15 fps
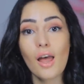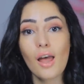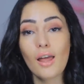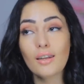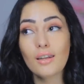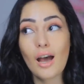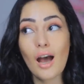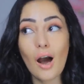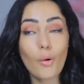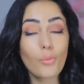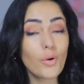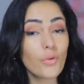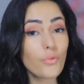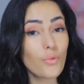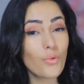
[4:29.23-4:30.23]
and how
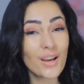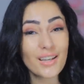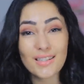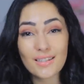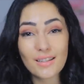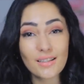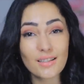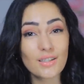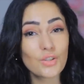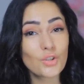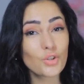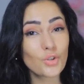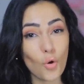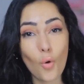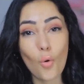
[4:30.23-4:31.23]
we've wasted
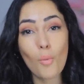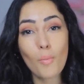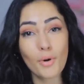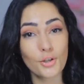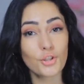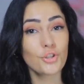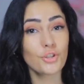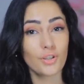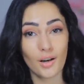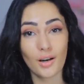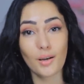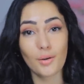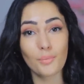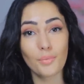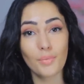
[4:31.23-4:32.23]
so much
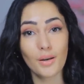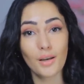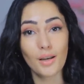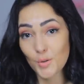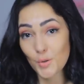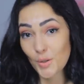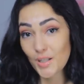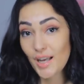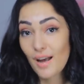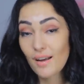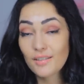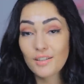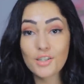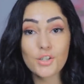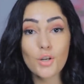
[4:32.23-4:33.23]
time. So
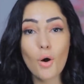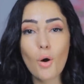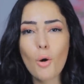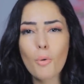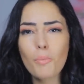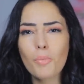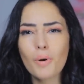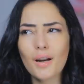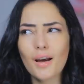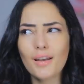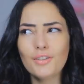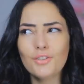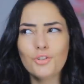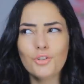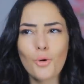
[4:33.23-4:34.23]
yeah, there's hope, but
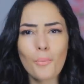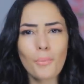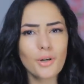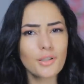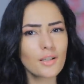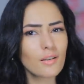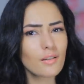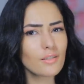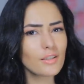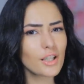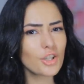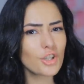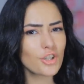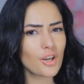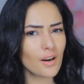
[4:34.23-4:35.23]
I don't
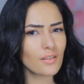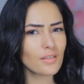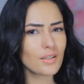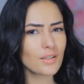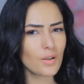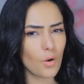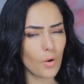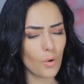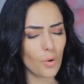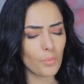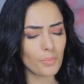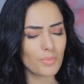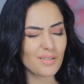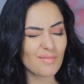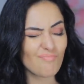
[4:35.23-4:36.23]
particularly share this
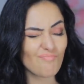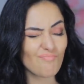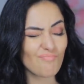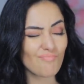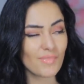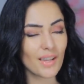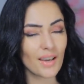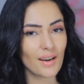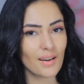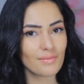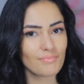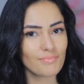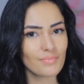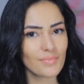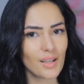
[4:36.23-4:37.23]
hope. Yeah,
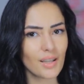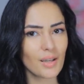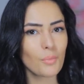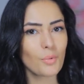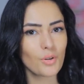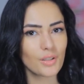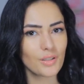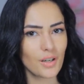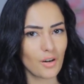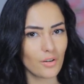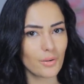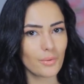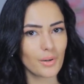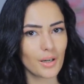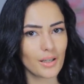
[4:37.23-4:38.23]
and I'm gonna tell
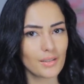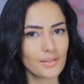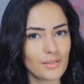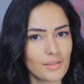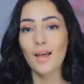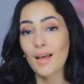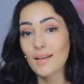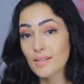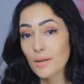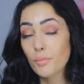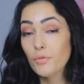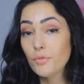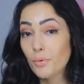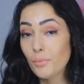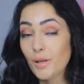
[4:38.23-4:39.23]
you why. As some
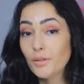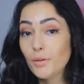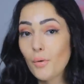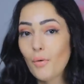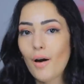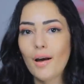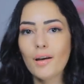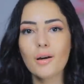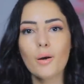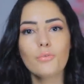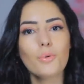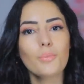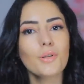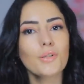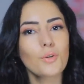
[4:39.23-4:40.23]
of you may know, I come
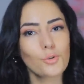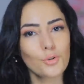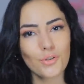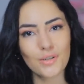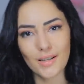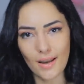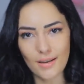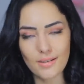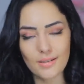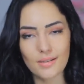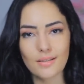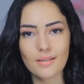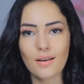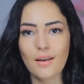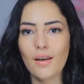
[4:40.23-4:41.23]
from the social
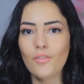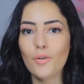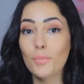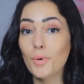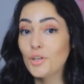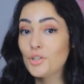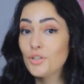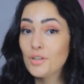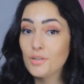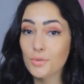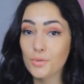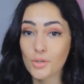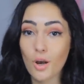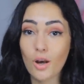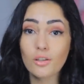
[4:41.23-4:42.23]
sciences. I have a PhD in
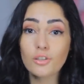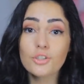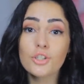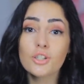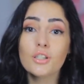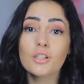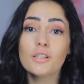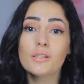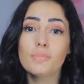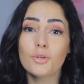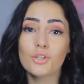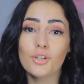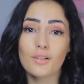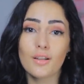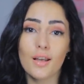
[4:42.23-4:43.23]
sociology,
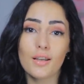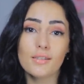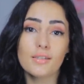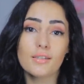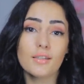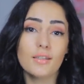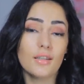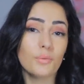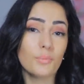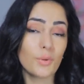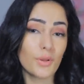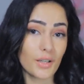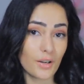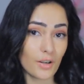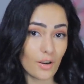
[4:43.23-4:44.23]
specialized in
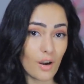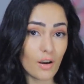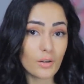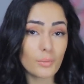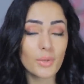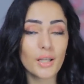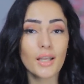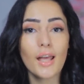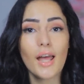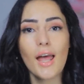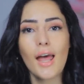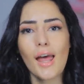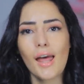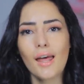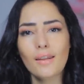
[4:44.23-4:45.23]
political economy,
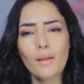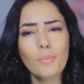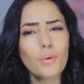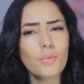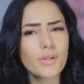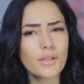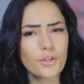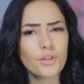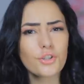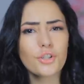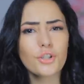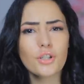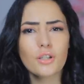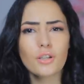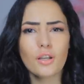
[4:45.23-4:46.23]
and I've been
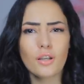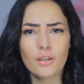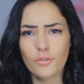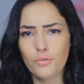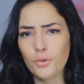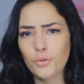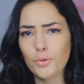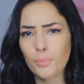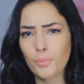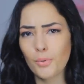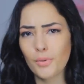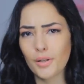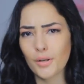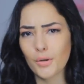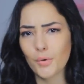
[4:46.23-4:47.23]
researching in the field of
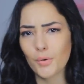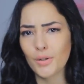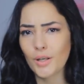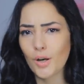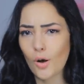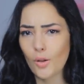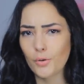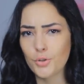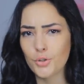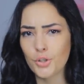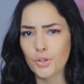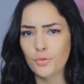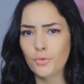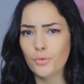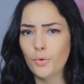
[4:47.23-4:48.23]
political
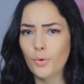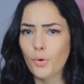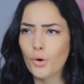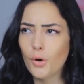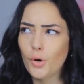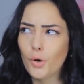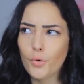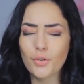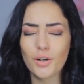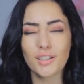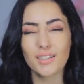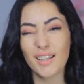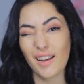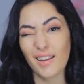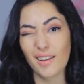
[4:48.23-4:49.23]
ecology for over a
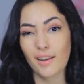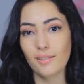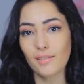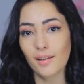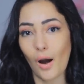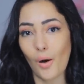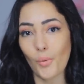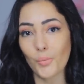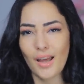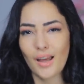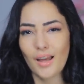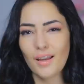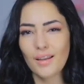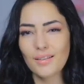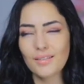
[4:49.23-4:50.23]
decade now.
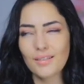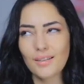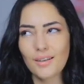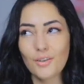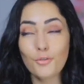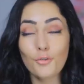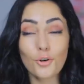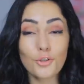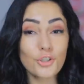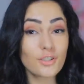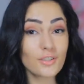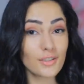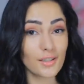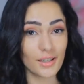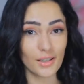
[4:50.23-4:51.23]
And
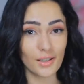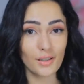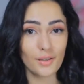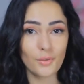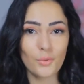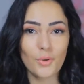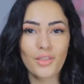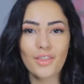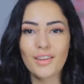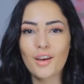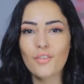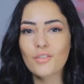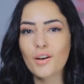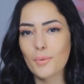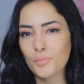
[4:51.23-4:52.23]
unfortunately, one thing
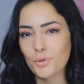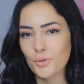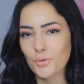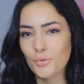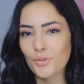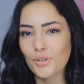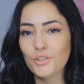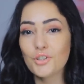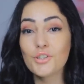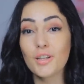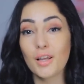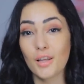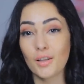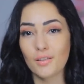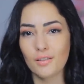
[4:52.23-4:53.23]
I've come to
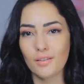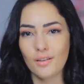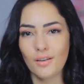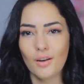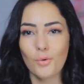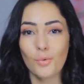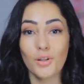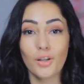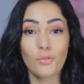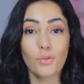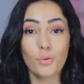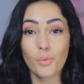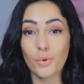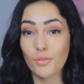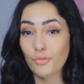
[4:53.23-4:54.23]
understand
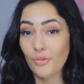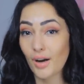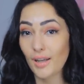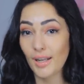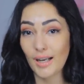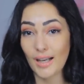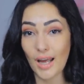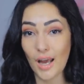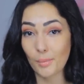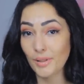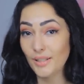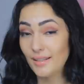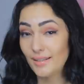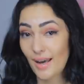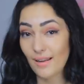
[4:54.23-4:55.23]
whenever we're fighting
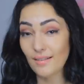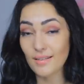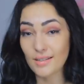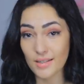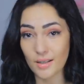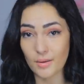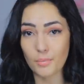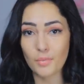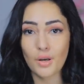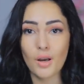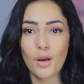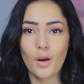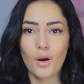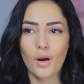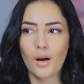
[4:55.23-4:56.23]
climate denialism,
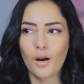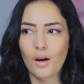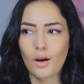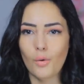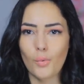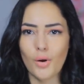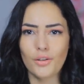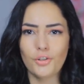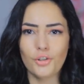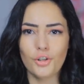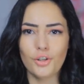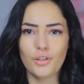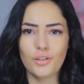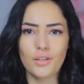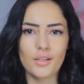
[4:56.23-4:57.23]

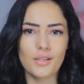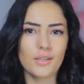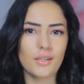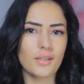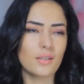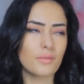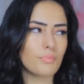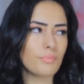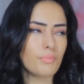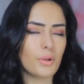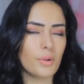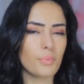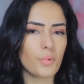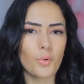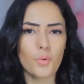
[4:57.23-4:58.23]
whether this is
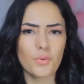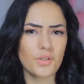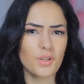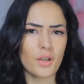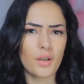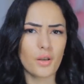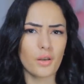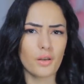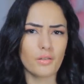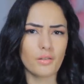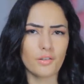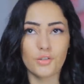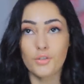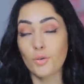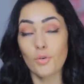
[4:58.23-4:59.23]
people who say
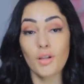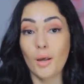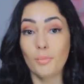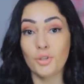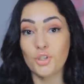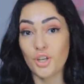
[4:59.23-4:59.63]
there is no climate